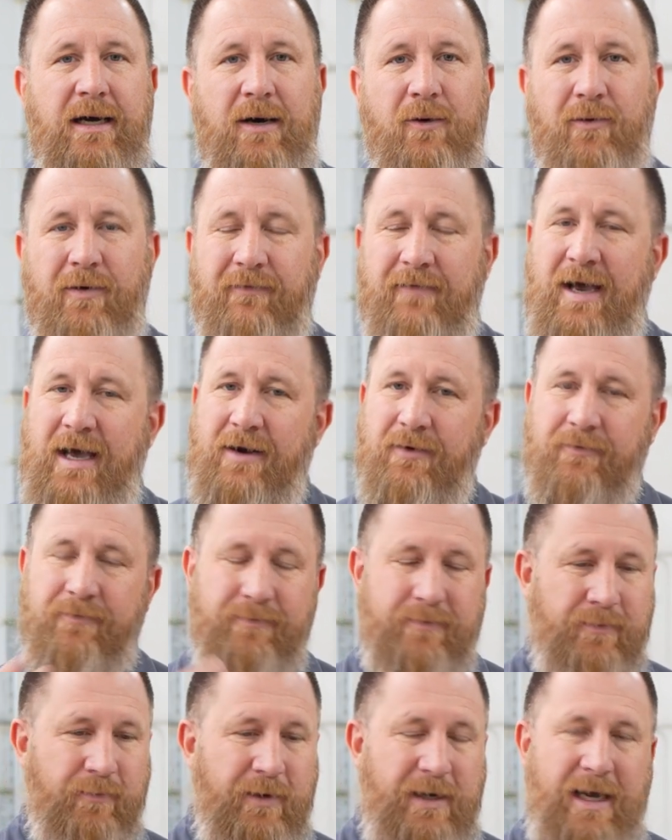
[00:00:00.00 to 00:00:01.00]
We've got
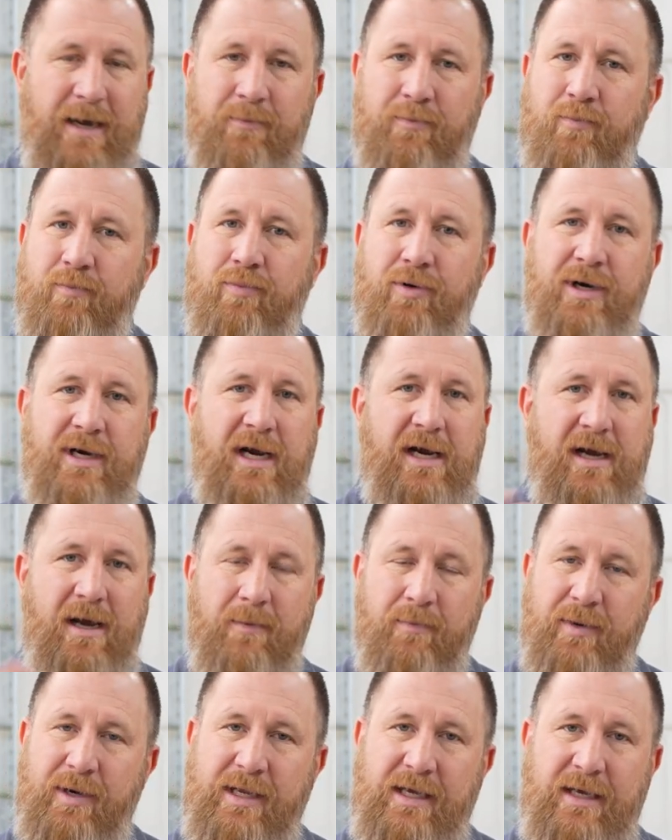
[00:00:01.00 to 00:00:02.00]
to bring a
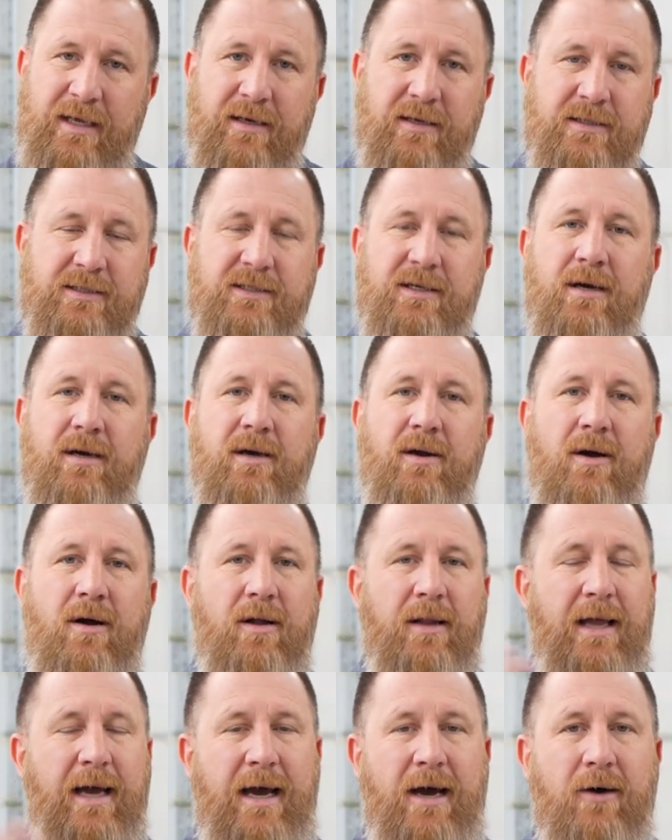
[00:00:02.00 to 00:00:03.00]
company in to suck it
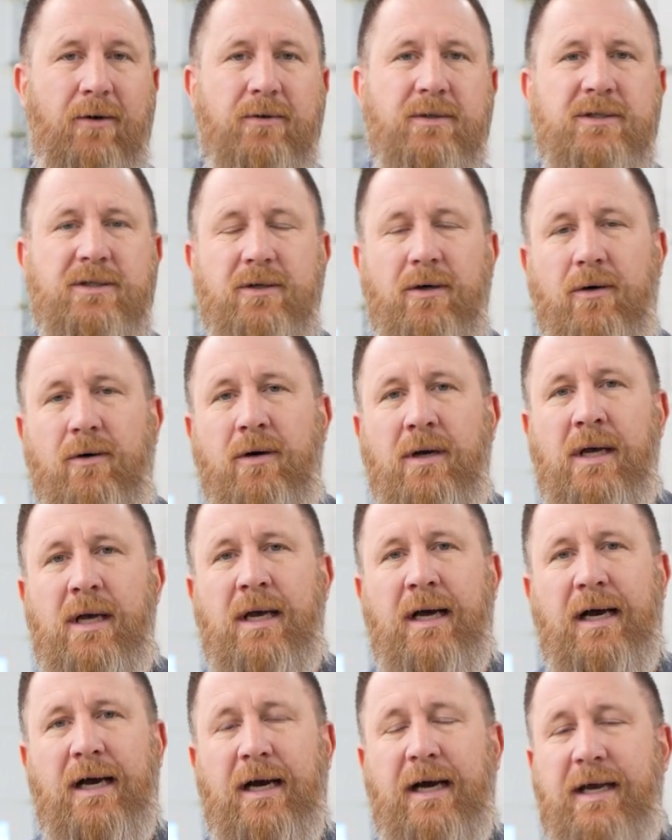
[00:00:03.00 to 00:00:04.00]
all out. So
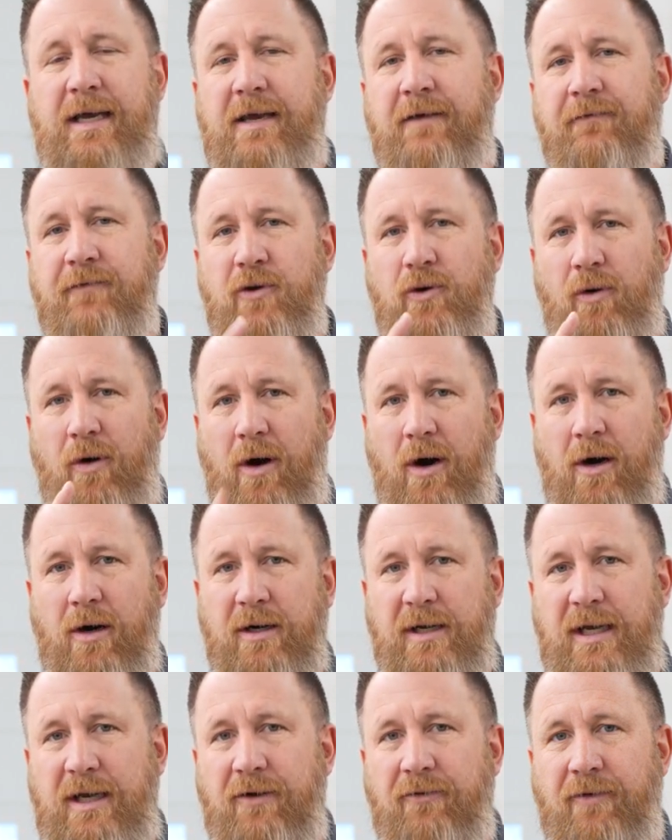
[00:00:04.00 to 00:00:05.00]
if you are
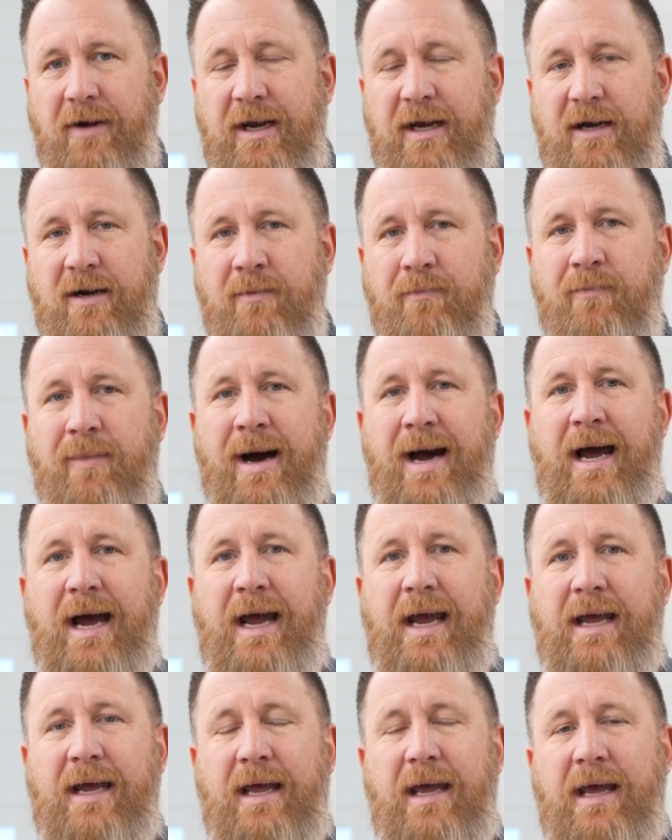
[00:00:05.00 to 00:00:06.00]
getting ready to
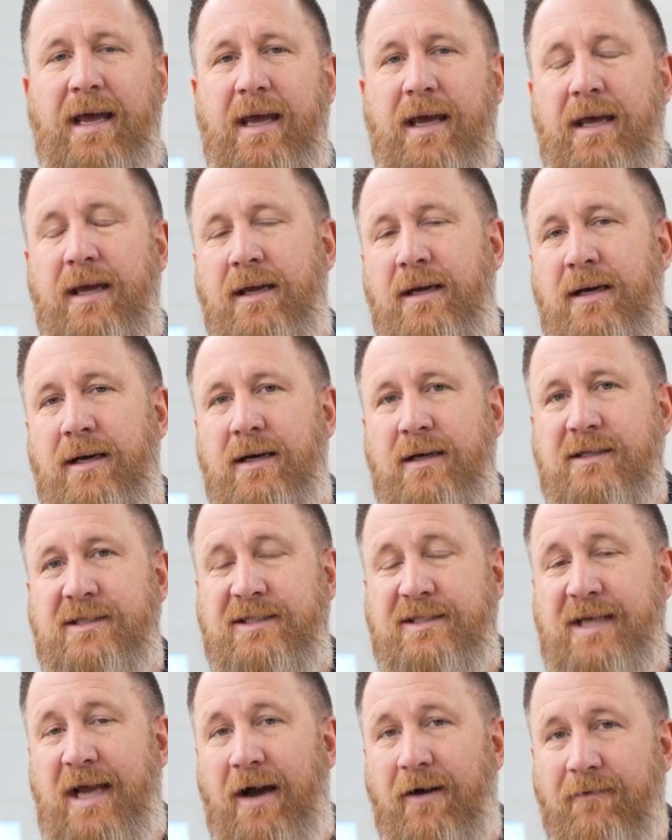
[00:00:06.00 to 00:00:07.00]
buy a
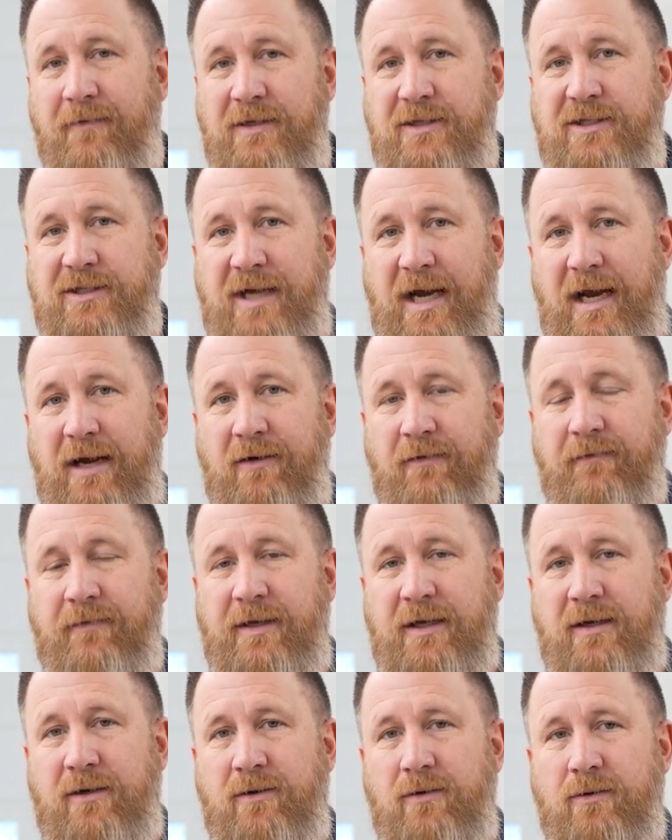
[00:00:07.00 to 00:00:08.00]
salvage title
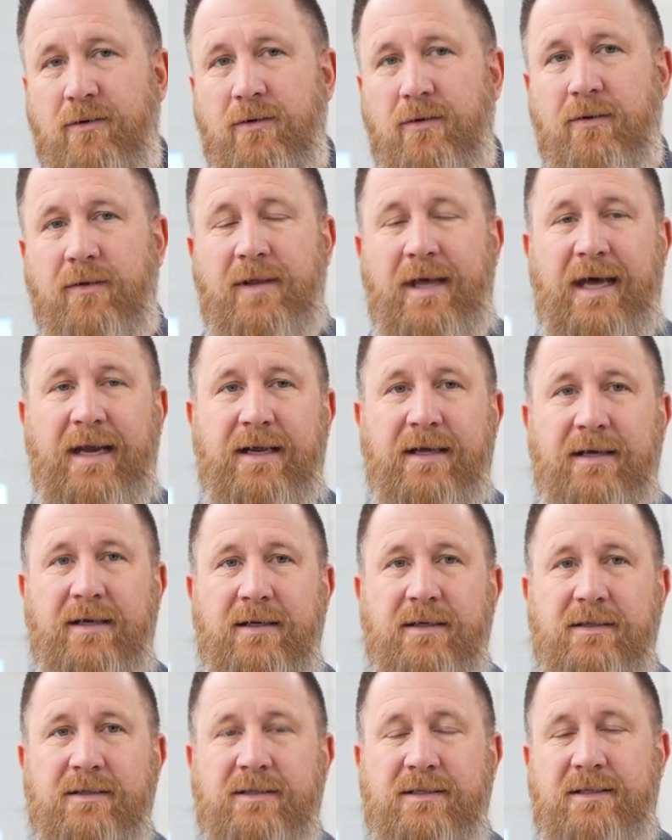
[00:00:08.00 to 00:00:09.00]
vehicle that
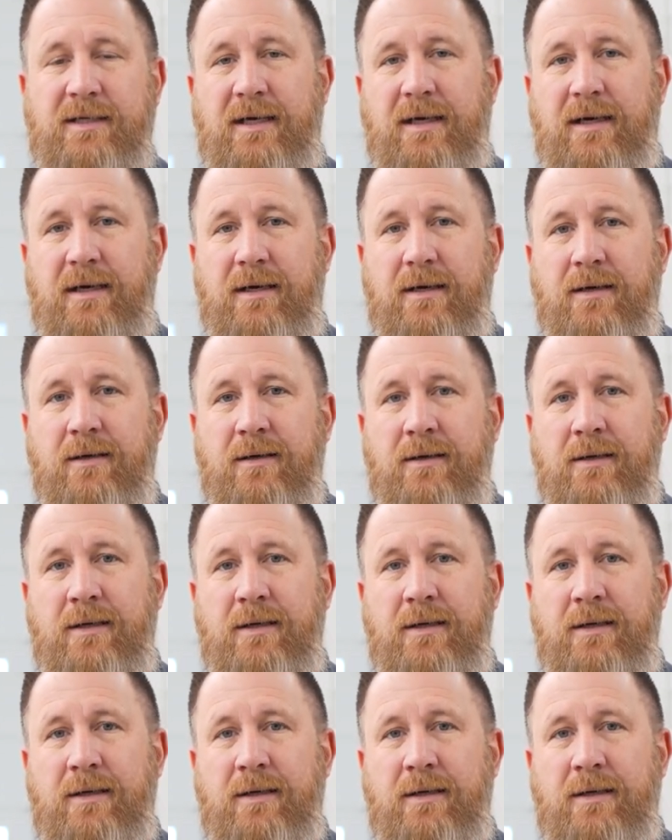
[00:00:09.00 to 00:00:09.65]
is 10